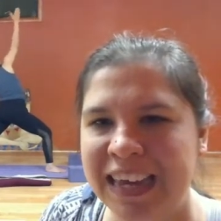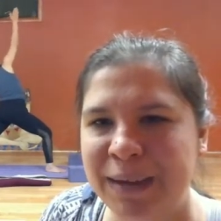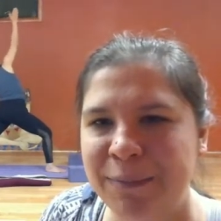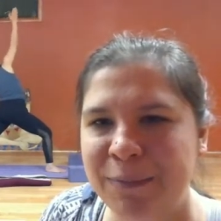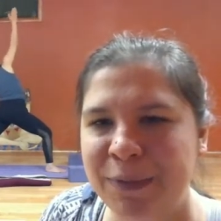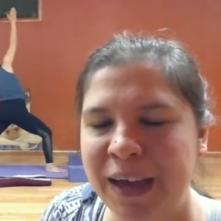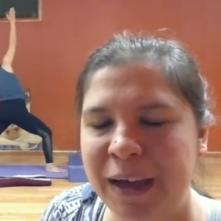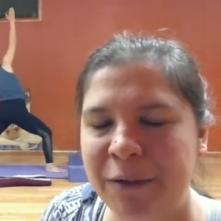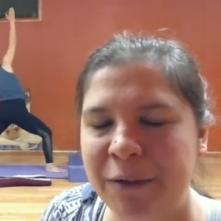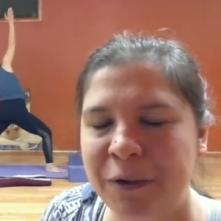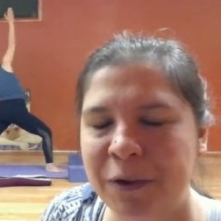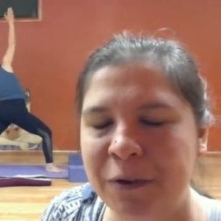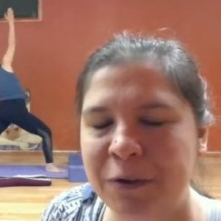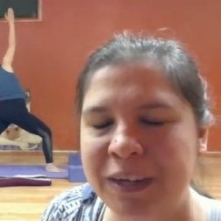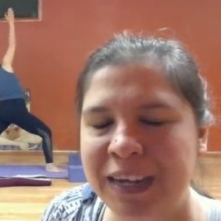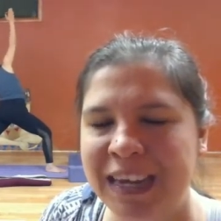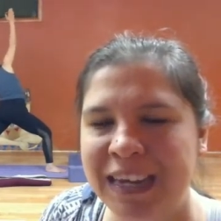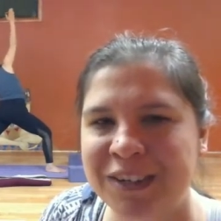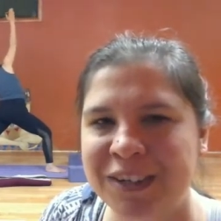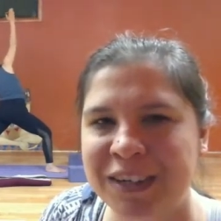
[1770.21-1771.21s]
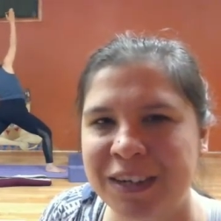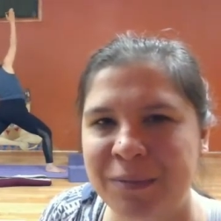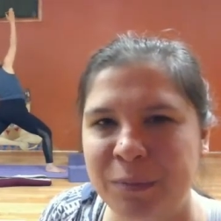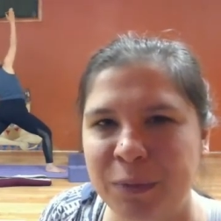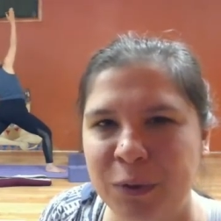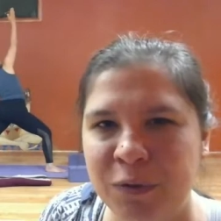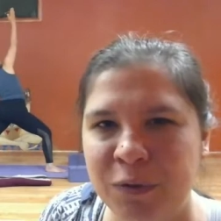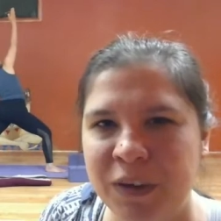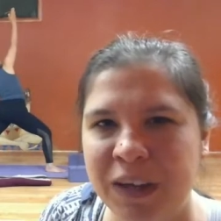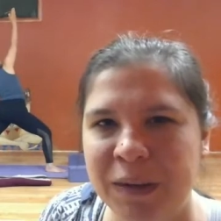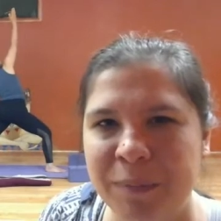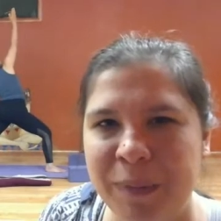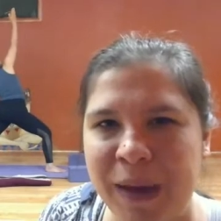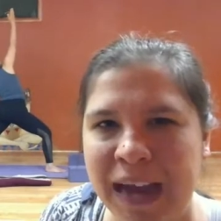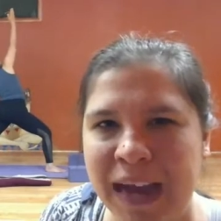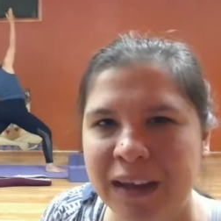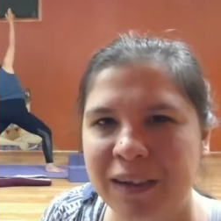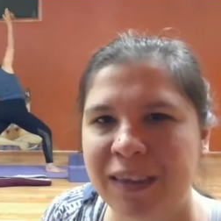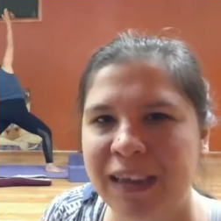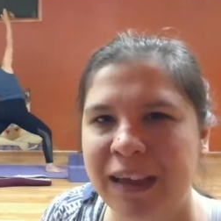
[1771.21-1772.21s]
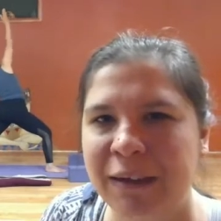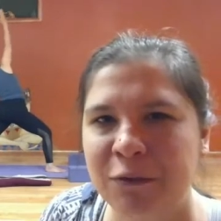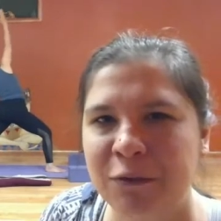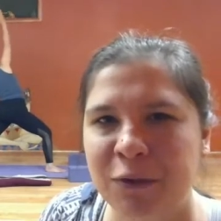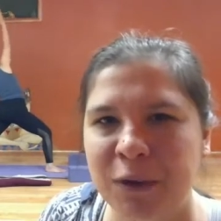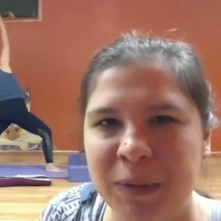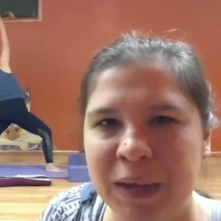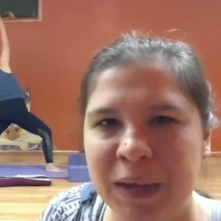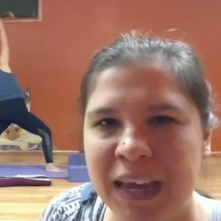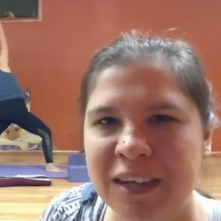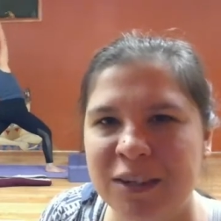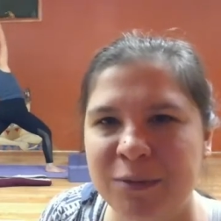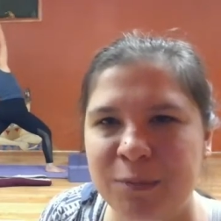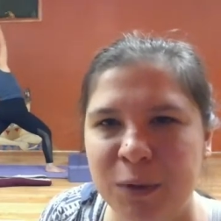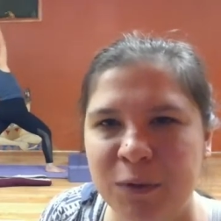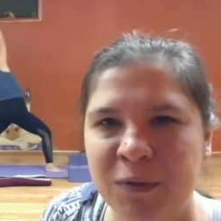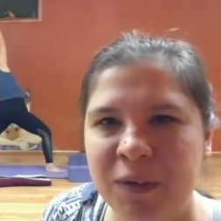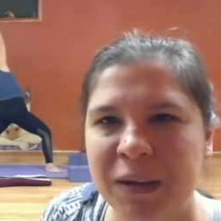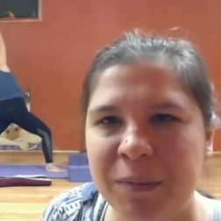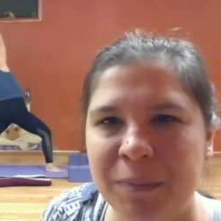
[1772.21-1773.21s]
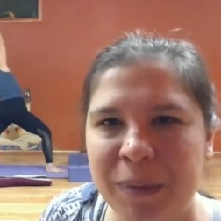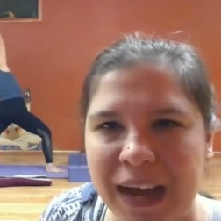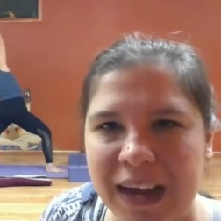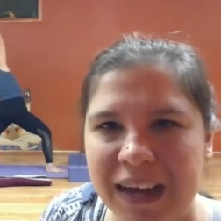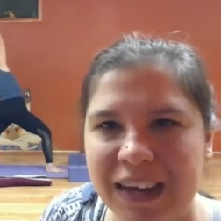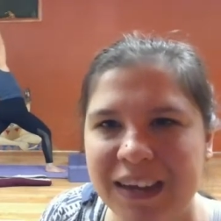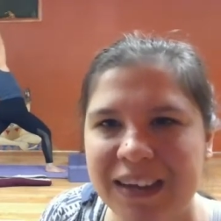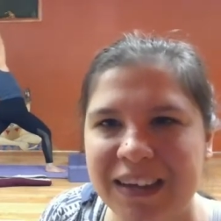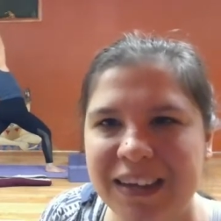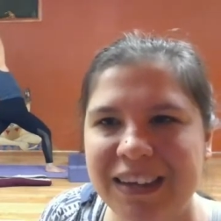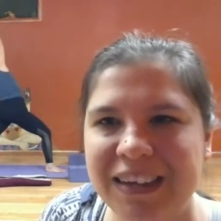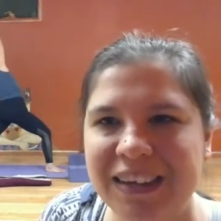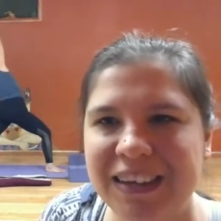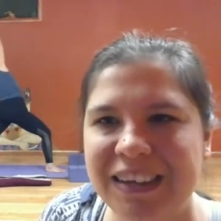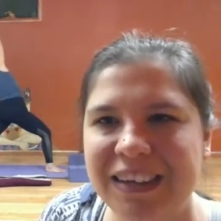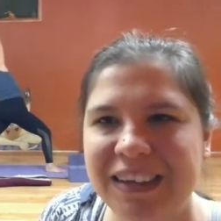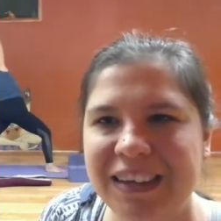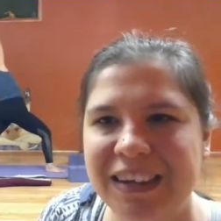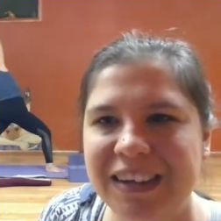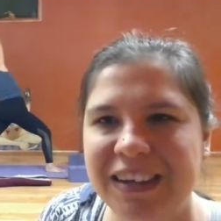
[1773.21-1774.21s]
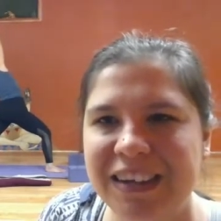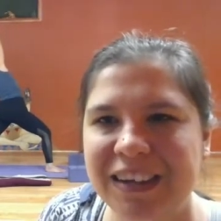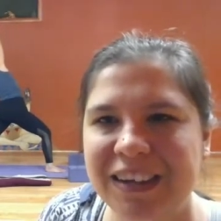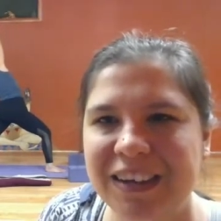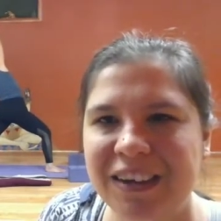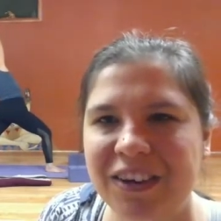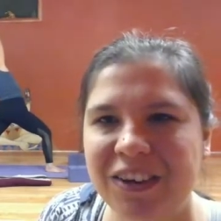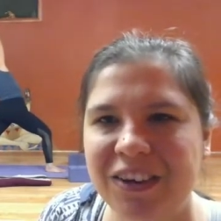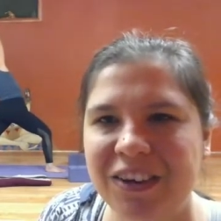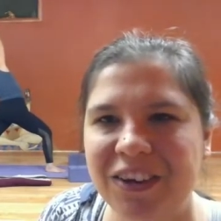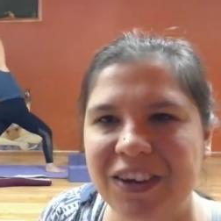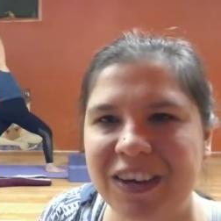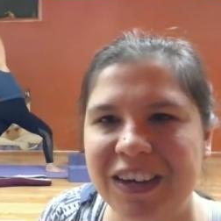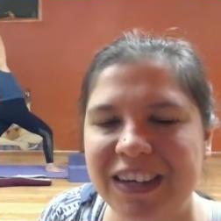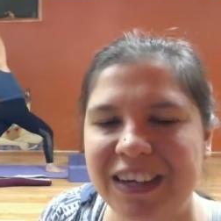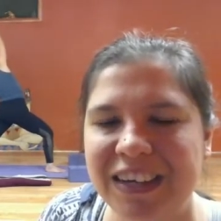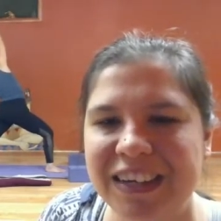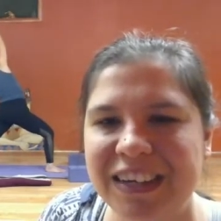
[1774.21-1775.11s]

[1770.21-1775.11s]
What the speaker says: Keep that rotation moving back. Left rib cage moving back. Good.